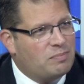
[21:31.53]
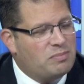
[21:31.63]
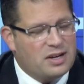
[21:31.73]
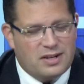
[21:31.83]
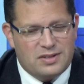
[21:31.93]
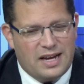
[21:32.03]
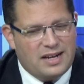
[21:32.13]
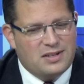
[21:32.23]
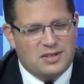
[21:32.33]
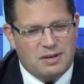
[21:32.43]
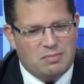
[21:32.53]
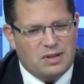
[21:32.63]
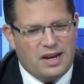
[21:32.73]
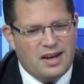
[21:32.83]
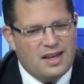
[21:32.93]
Because that is
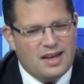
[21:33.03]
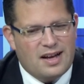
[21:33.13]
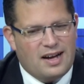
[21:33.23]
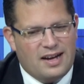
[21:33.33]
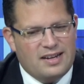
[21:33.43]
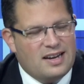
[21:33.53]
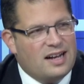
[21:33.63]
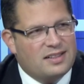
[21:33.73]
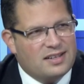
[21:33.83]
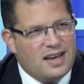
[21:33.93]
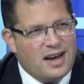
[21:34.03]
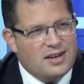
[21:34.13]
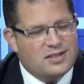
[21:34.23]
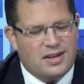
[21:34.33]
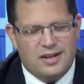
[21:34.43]
simply not the
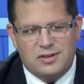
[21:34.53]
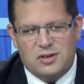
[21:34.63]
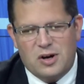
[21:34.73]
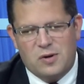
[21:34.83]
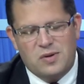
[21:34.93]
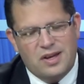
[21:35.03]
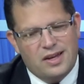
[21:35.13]
case. And so,